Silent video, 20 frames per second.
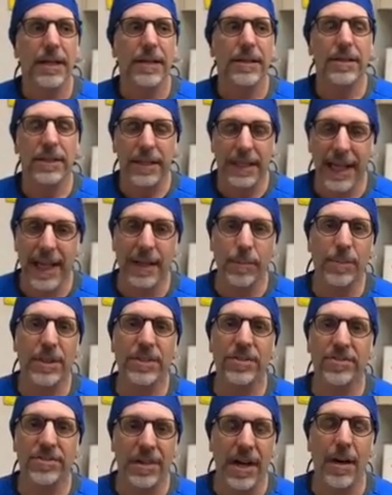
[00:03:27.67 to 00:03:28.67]
There can be
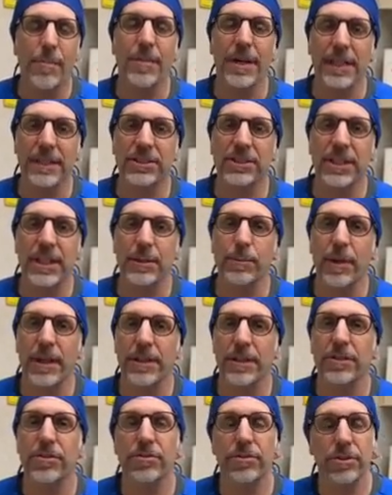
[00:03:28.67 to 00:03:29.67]
some itching, but
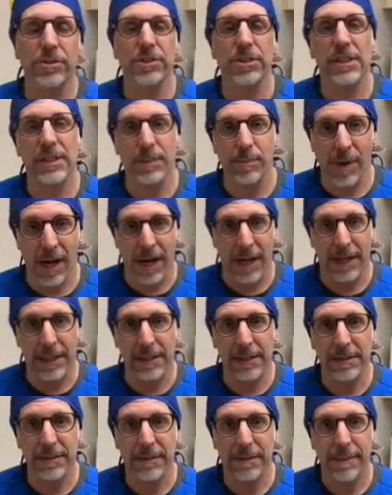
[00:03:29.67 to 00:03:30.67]
it's usually
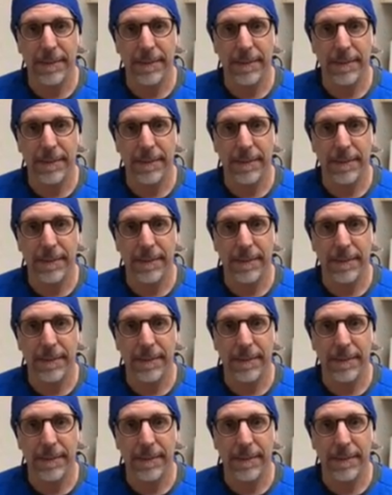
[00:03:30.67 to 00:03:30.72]
mild.